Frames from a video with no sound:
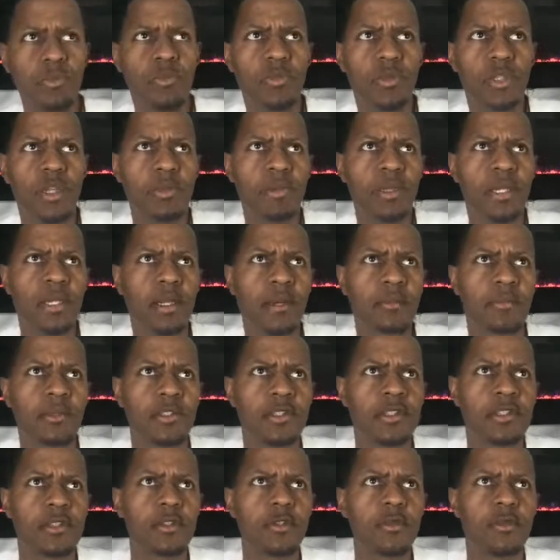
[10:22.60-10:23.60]
Give me a number
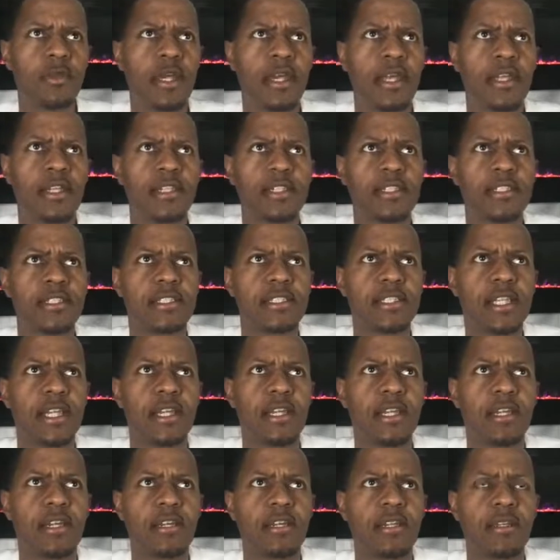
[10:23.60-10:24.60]
2 and a
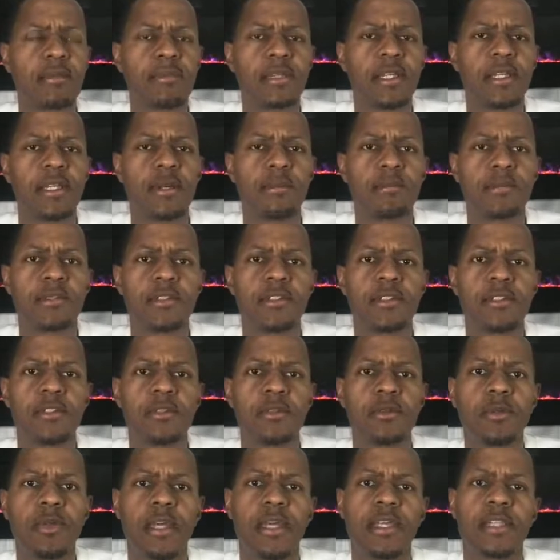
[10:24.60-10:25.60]
share. Give me a number
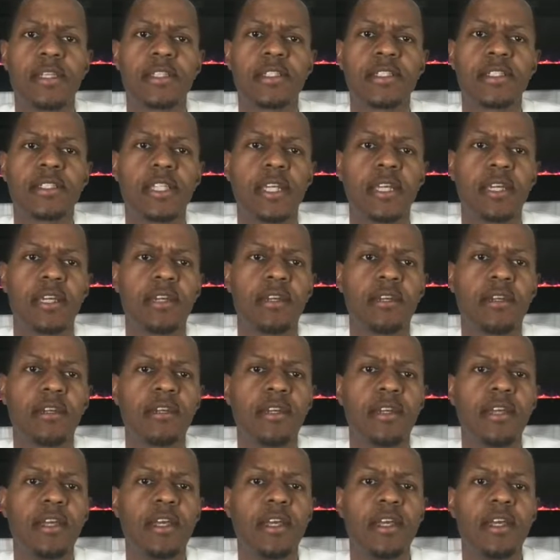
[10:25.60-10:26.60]
2 and a share.
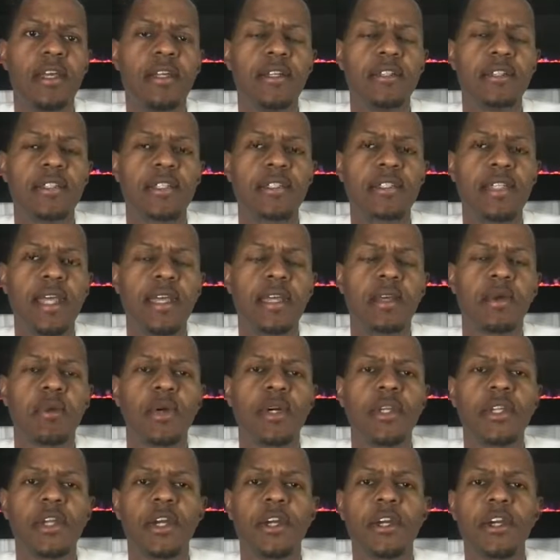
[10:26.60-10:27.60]
Here's the second
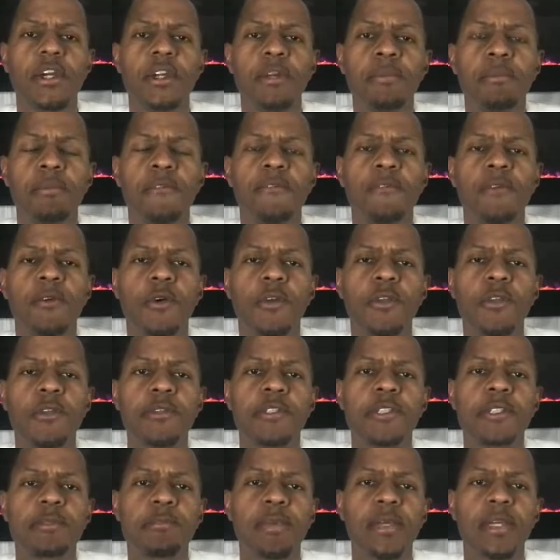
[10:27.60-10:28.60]
one. Earn before you
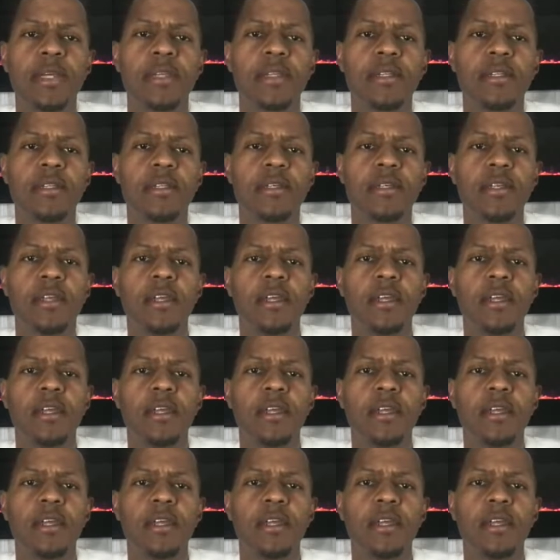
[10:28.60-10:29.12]
spend.